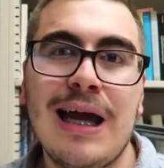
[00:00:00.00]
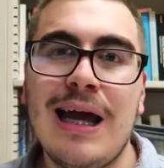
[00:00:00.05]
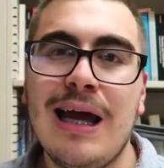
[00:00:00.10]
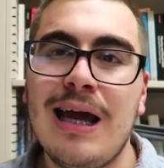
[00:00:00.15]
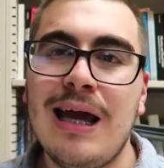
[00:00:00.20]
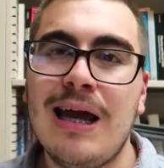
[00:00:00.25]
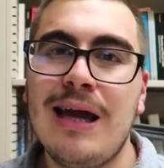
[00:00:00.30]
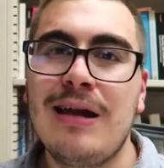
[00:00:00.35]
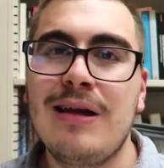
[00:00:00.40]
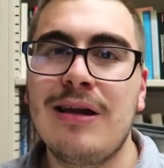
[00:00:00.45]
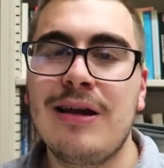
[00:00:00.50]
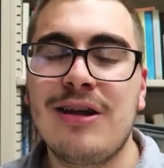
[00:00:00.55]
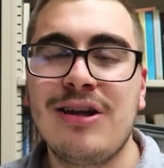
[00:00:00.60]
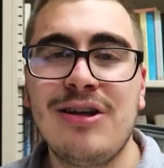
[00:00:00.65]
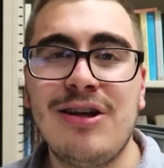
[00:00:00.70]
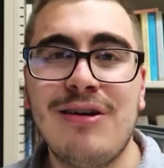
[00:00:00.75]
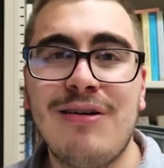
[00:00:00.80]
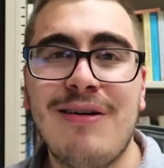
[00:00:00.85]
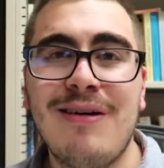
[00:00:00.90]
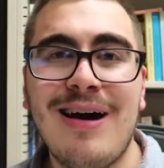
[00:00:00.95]
And,
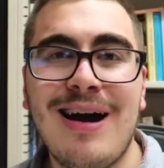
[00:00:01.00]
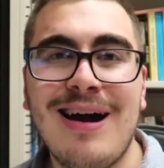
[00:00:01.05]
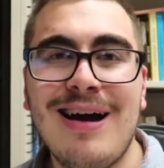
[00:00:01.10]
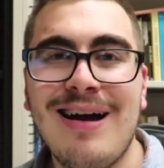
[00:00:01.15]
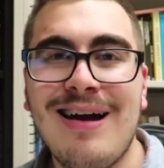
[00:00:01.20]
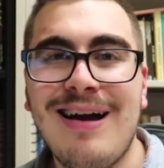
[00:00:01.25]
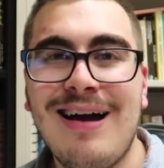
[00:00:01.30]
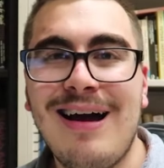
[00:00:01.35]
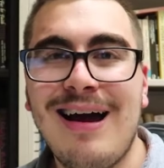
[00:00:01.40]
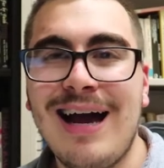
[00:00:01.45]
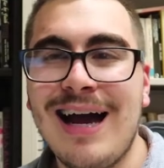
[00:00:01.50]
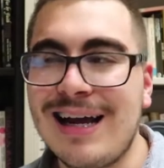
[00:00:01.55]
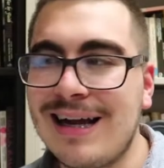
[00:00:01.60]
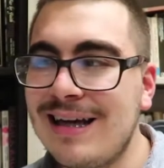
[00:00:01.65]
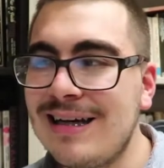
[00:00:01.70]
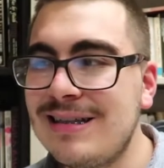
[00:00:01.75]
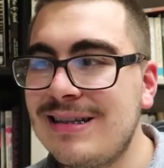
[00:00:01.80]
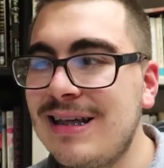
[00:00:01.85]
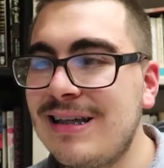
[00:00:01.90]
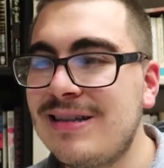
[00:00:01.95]
you know, I
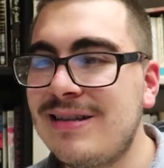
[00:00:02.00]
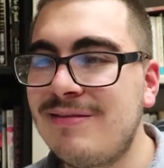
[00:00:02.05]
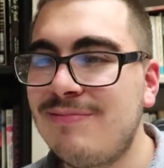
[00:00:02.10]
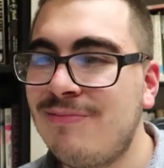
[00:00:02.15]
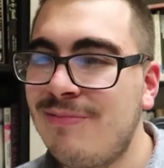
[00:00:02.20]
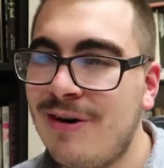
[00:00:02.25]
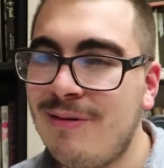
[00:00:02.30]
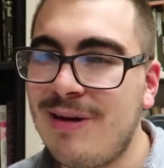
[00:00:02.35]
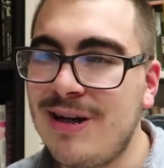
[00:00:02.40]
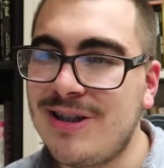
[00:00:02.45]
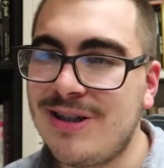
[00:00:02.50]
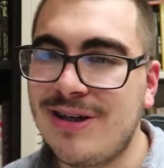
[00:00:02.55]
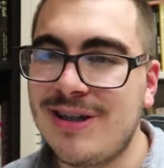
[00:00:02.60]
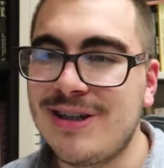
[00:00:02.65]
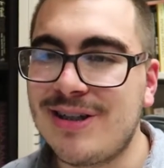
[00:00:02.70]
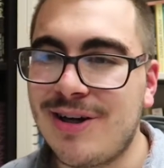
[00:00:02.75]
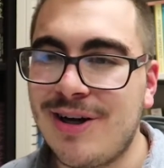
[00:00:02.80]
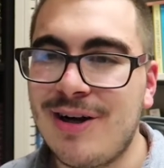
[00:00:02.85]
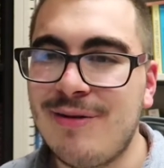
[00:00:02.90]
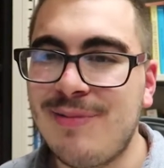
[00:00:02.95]
guess that's where my
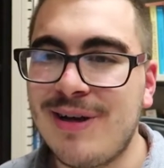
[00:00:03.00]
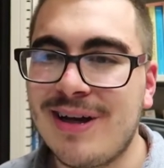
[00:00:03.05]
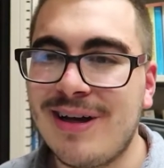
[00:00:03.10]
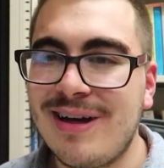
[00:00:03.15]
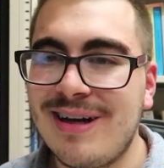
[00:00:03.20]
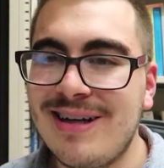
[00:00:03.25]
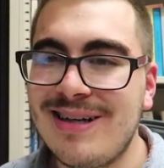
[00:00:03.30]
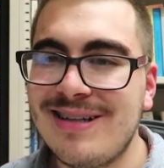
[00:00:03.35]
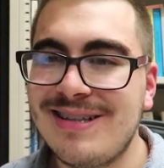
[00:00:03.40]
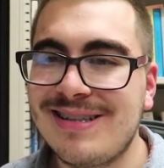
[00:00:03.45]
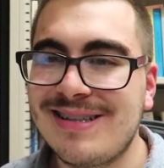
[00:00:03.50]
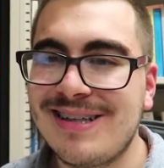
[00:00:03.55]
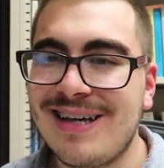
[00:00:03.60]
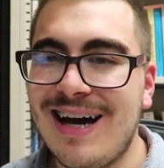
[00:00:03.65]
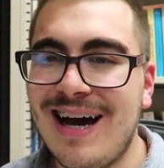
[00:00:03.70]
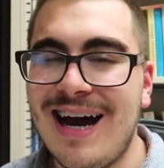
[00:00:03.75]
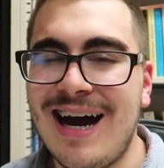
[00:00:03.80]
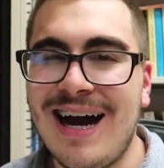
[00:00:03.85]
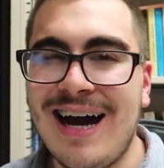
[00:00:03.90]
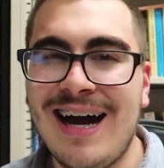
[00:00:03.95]
journey started, because
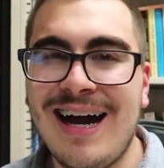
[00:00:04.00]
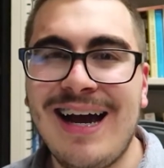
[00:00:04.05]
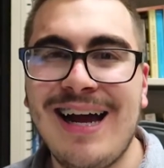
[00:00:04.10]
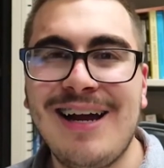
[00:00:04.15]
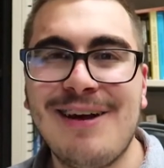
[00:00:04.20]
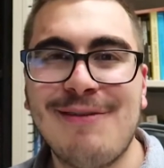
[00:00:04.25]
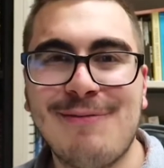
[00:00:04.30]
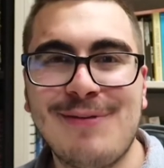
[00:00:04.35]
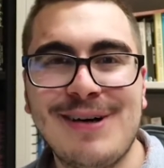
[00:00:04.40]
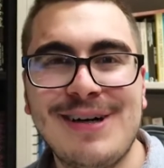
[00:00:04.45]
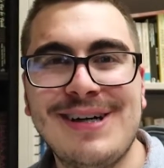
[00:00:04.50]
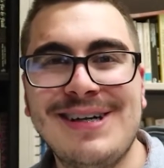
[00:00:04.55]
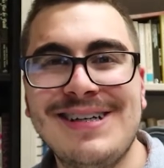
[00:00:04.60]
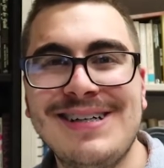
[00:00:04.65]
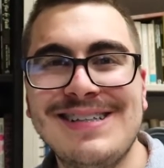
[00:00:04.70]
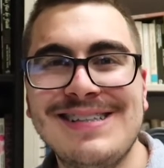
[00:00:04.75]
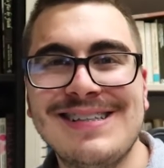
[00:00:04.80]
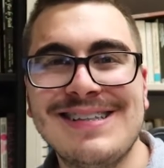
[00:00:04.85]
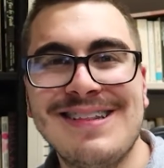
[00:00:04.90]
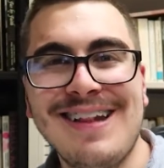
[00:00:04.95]
I
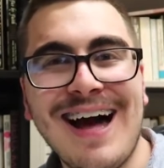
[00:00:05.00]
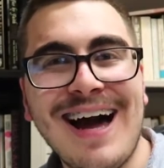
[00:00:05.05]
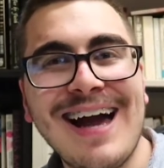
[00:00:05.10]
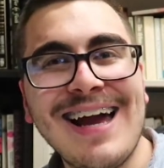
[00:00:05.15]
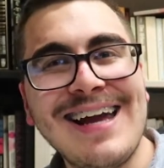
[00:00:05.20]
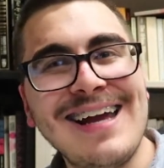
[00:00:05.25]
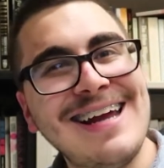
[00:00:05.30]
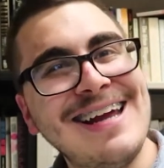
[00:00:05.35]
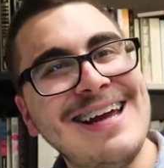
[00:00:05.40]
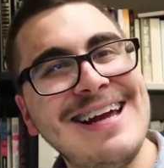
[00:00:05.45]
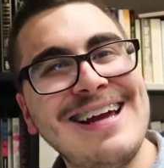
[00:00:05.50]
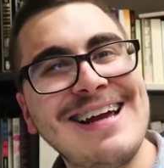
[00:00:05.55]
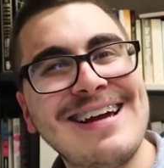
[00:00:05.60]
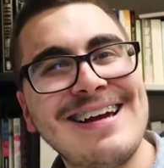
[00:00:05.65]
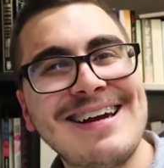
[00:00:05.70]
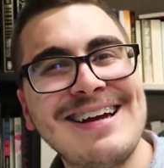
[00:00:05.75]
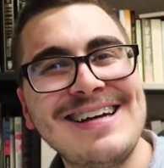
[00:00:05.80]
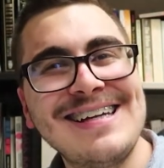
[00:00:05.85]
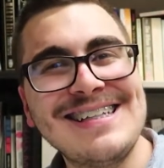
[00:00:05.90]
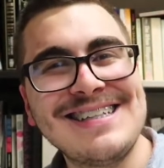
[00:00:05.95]
was
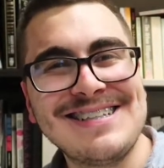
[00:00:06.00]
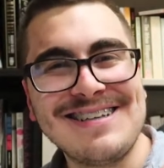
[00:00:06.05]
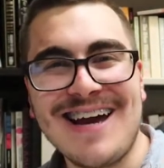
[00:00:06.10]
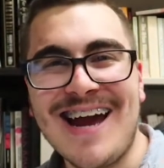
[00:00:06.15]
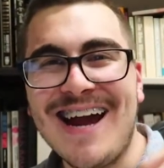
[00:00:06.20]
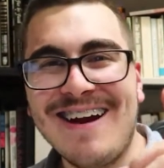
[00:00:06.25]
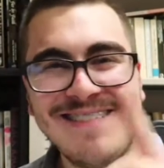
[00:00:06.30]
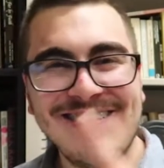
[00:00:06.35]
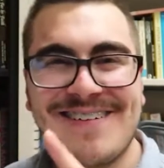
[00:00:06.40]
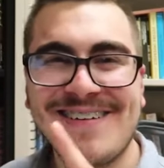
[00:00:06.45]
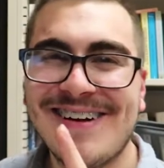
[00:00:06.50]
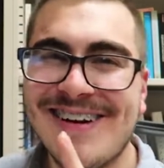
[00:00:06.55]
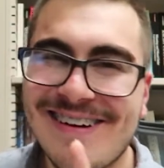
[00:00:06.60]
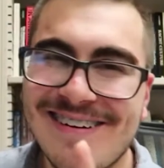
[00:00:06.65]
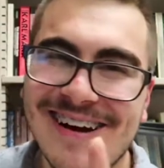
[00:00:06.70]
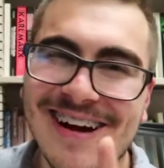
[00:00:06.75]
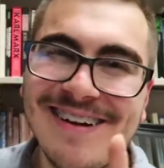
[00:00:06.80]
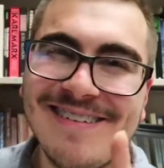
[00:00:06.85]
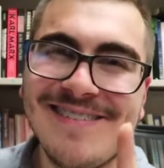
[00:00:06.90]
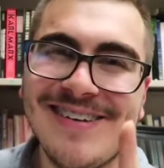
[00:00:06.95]
lying to everyone
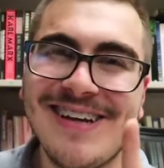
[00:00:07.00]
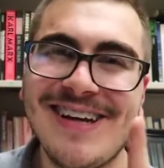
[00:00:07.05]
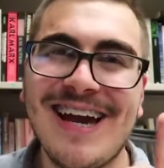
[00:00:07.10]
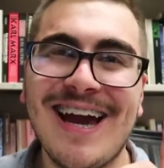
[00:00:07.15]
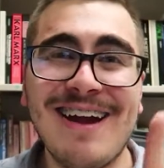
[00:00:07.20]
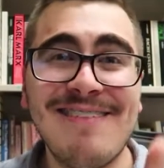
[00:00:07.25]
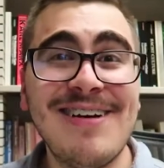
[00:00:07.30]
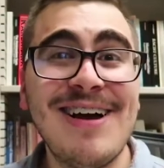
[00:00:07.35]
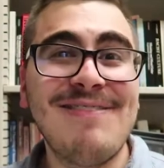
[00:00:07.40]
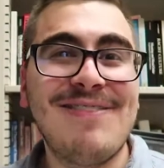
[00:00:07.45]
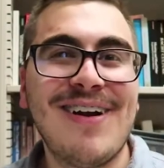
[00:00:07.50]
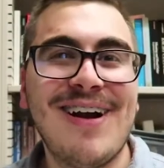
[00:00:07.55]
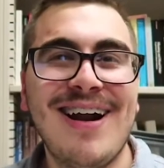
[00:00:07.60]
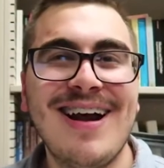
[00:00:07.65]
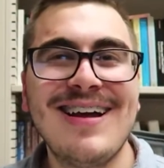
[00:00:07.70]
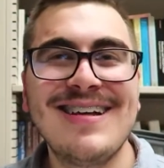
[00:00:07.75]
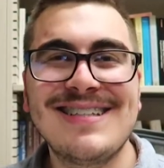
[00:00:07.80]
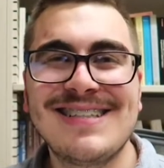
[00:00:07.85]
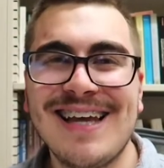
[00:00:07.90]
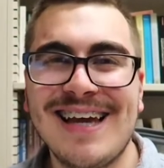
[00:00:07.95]
around me and my
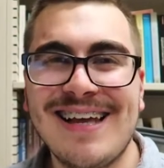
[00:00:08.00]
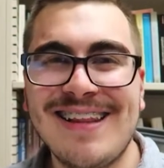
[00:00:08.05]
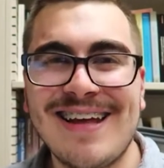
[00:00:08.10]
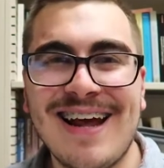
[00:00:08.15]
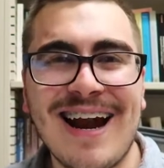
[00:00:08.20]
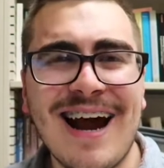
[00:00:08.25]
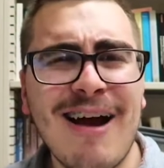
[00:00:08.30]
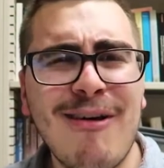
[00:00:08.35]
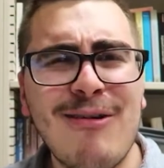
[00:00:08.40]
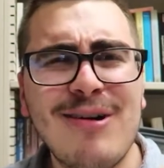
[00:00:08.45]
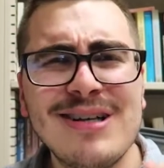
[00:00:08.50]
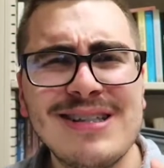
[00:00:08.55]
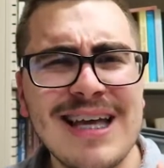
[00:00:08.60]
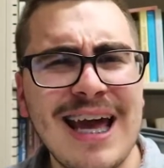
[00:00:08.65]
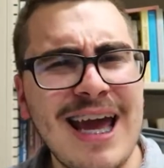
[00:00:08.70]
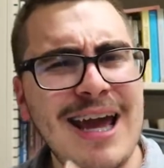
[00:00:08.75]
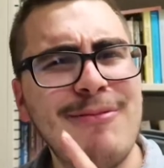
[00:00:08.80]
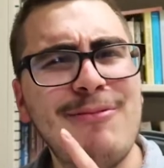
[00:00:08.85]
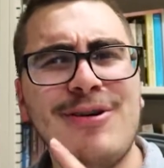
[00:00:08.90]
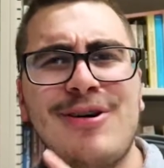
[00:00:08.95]
parents, saying that I was
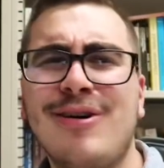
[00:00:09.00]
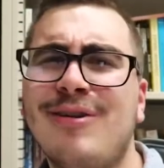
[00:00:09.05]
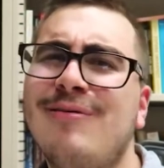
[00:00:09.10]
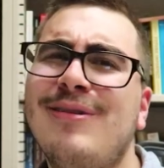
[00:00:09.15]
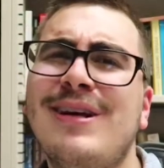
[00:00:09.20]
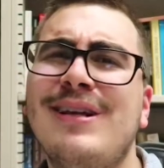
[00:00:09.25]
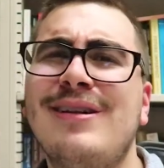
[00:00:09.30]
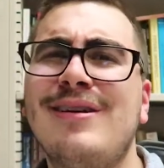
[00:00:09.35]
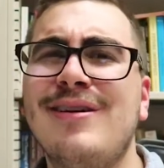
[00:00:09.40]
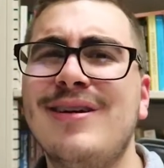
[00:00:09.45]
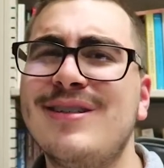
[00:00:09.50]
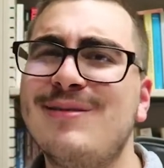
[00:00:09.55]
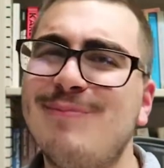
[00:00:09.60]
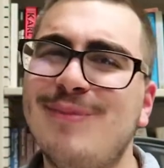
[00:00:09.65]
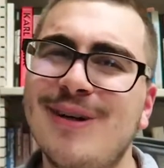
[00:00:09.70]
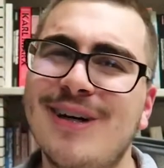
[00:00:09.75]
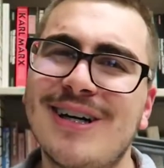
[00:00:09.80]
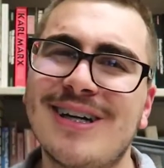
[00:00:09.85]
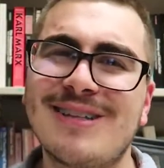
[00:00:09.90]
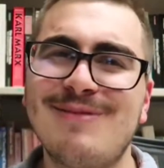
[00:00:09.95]
able to read those
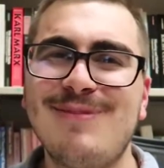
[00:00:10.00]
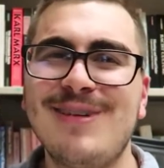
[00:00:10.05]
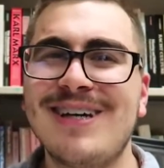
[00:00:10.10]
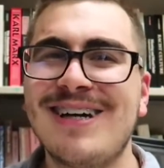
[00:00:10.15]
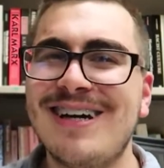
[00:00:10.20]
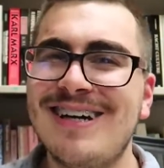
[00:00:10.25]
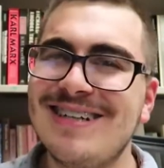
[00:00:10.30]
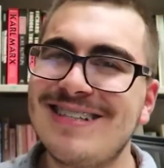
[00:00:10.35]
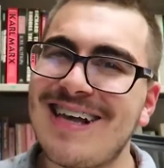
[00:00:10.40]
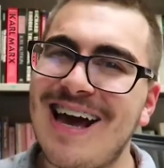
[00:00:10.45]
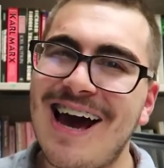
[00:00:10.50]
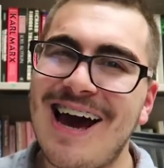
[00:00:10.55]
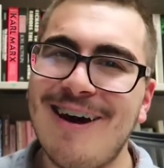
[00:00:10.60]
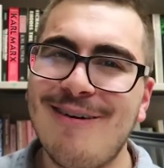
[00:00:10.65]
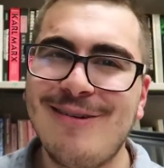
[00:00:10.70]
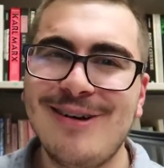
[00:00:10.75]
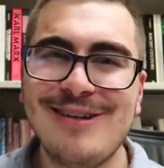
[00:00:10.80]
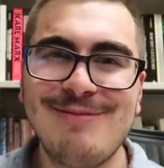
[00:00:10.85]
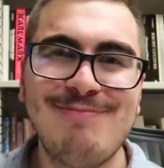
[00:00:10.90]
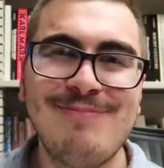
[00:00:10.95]
books because I
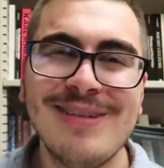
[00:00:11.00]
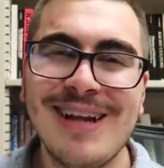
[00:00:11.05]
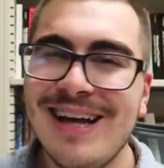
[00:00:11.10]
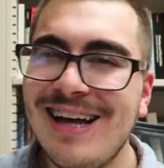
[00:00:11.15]
would